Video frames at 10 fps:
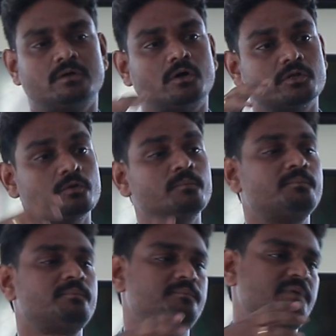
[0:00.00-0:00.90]
or
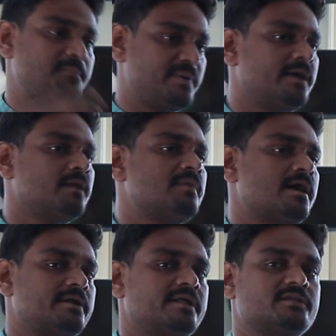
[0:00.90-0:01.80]
you prepare a
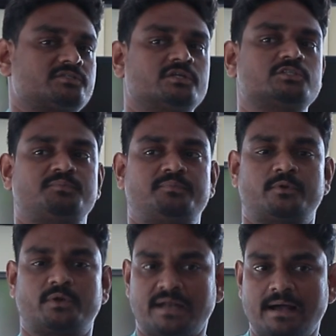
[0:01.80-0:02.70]
marketing research
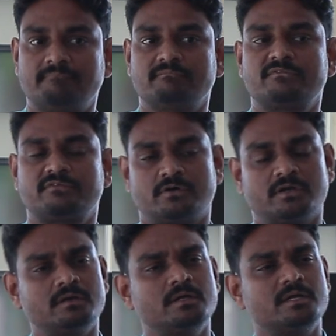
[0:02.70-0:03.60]
program
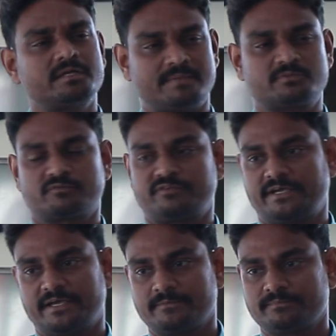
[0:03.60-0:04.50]
for Times of
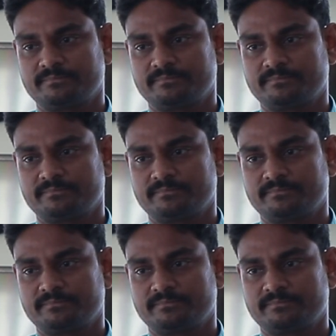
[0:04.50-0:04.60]
India.